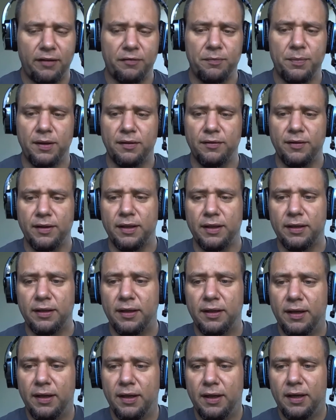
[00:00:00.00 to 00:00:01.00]
FPV.
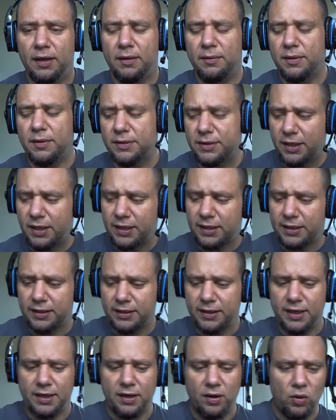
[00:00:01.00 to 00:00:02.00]
We were talking
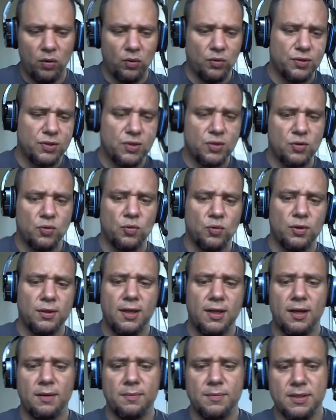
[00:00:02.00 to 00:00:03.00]
kind of old school
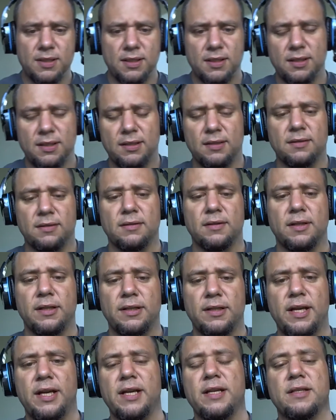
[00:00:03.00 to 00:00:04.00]
Hubsan and the
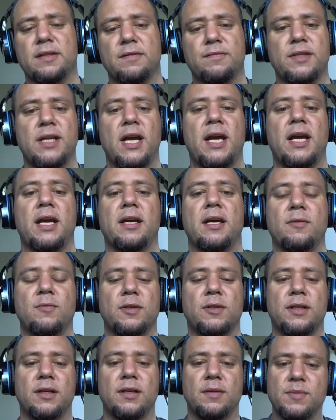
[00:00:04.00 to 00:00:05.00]
days of Dan
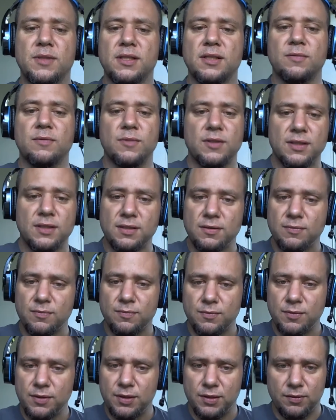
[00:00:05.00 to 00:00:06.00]
when Hubsan was,
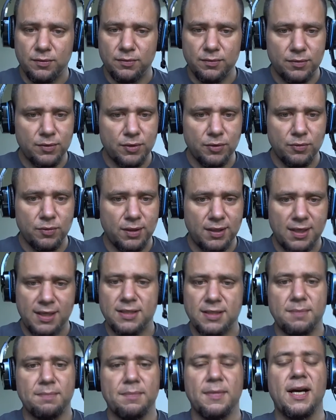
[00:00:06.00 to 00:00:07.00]
you know, doing
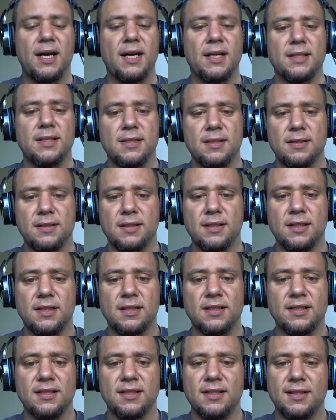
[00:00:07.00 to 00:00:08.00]
lots of mods and,
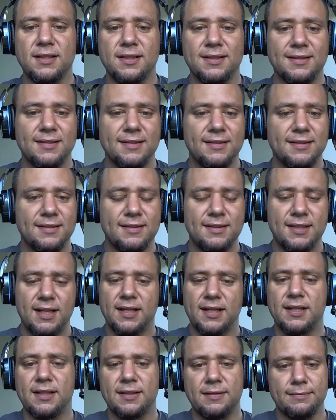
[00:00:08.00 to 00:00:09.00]
and, and
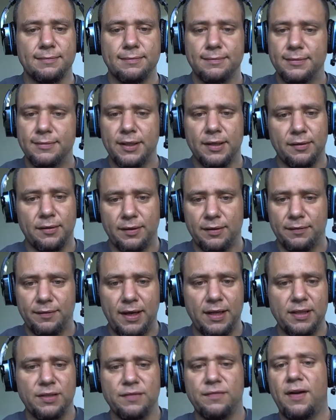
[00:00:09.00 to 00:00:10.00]
taking, you know, the
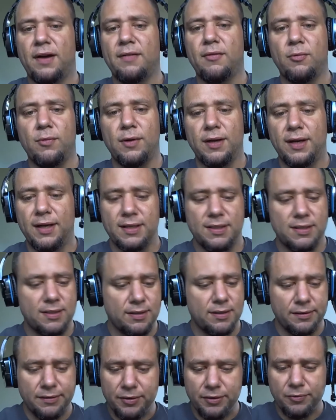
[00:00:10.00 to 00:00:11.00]
H501S
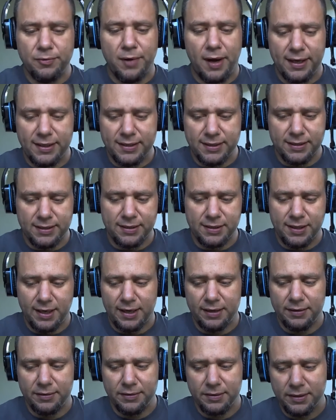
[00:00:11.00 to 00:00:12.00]
to new heights and
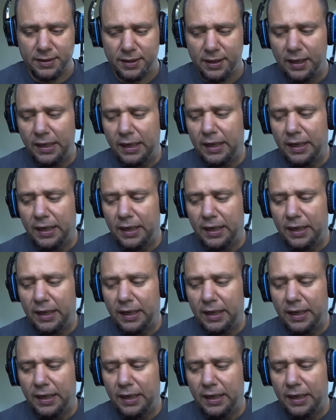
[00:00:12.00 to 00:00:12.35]
standards